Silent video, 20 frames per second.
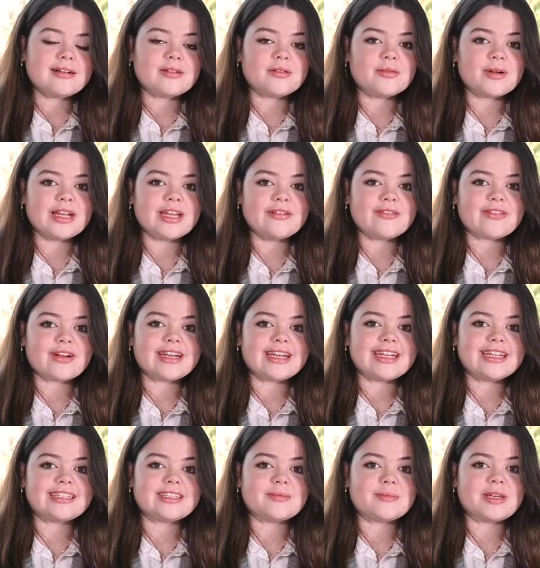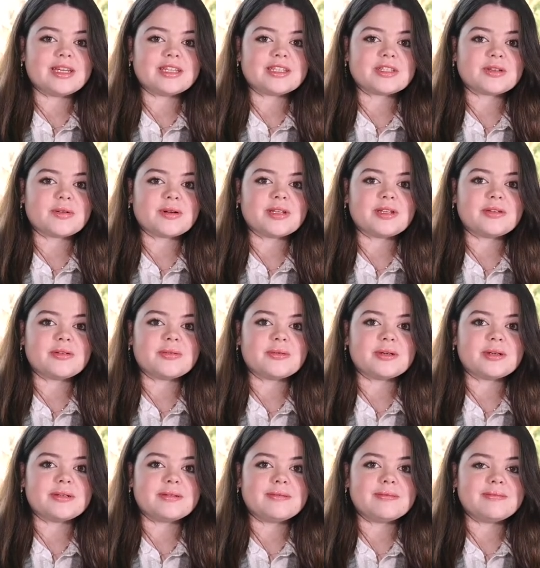are really friendly to me, so I know who
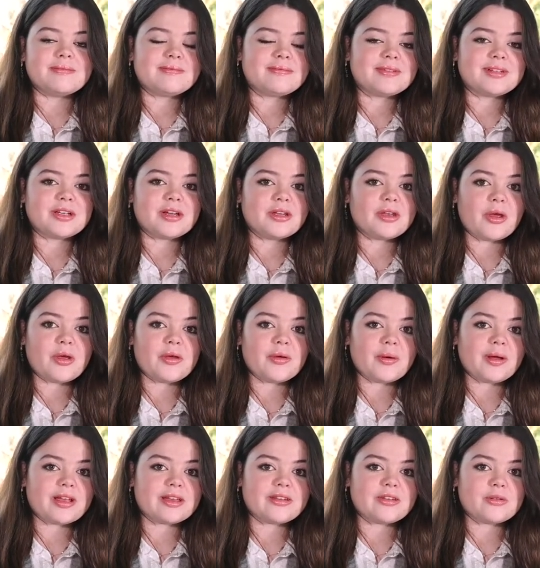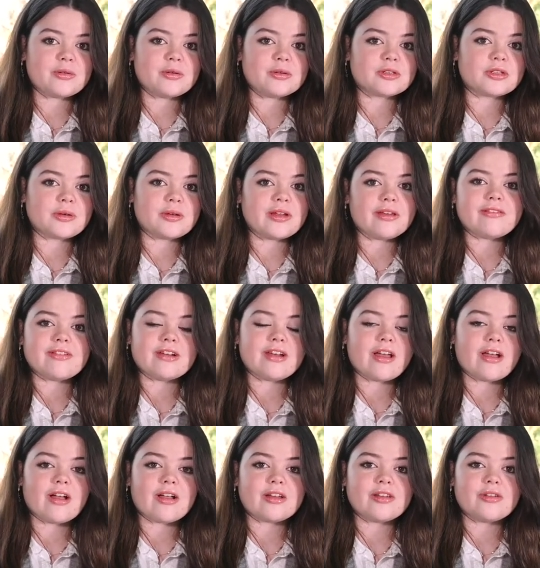I can talk to, and I feel
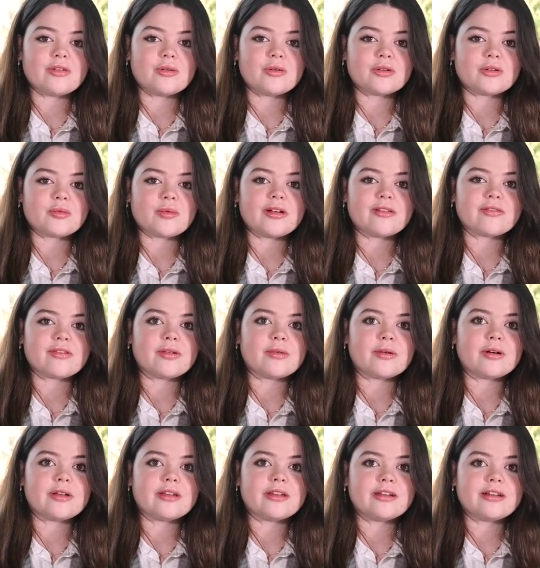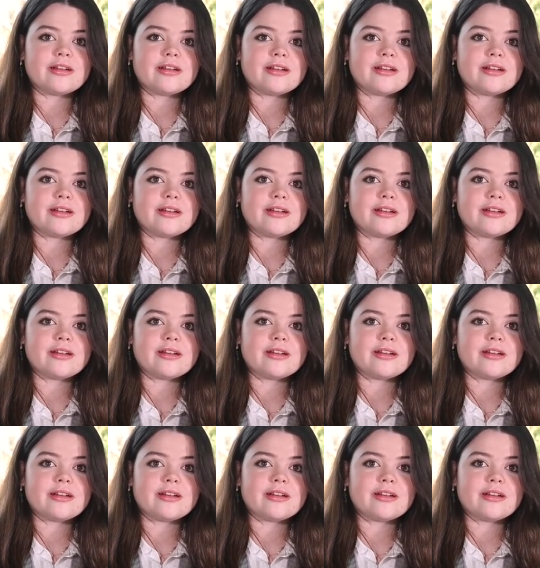like I can talk to everyone.